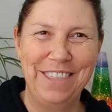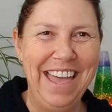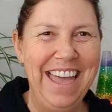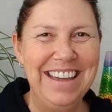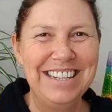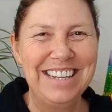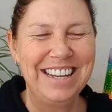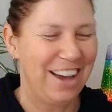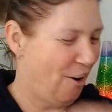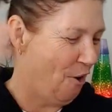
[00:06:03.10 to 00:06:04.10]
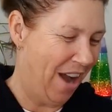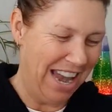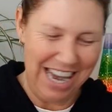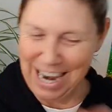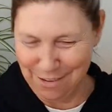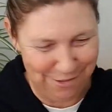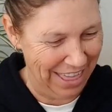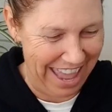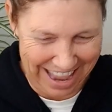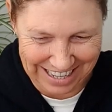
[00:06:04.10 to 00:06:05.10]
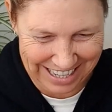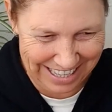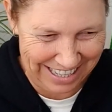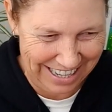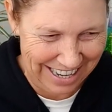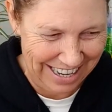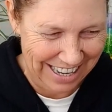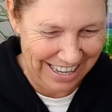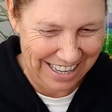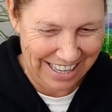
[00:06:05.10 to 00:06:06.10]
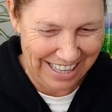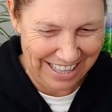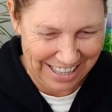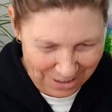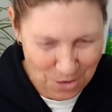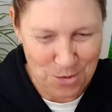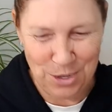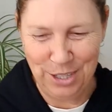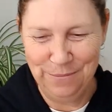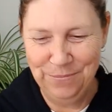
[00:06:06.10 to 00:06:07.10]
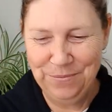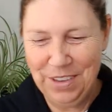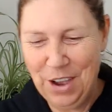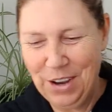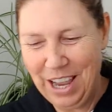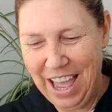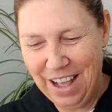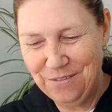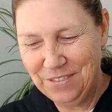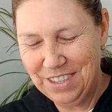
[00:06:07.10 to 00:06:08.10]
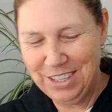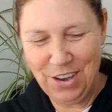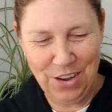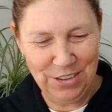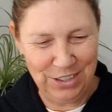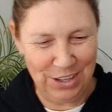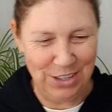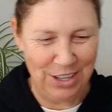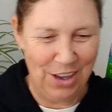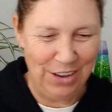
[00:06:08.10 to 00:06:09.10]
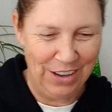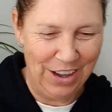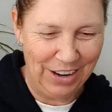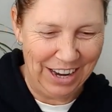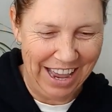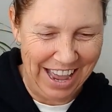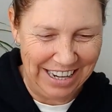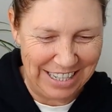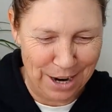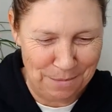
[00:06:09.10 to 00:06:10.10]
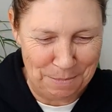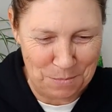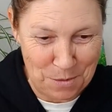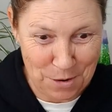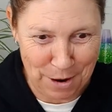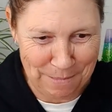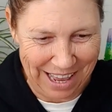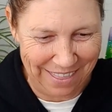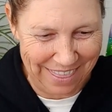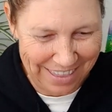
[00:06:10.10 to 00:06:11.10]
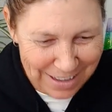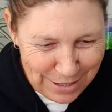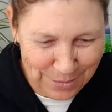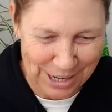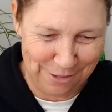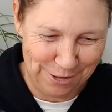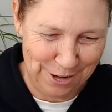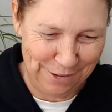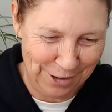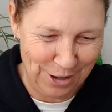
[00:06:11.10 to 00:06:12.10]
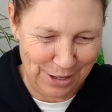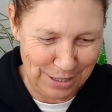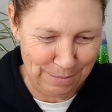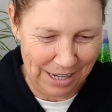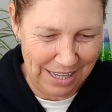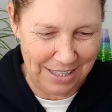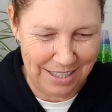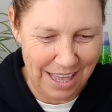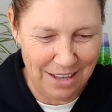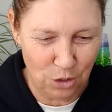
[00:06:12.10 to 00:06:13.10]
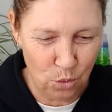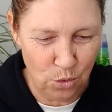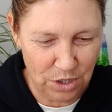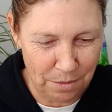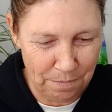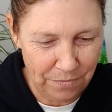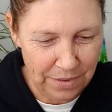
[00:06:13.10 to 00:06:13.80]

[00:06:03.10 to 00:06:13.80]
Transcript: that. I love that. Awesome. Okay, so, so, so, okay, tell me more about this one for a Ophiuchus, please. That's awesome.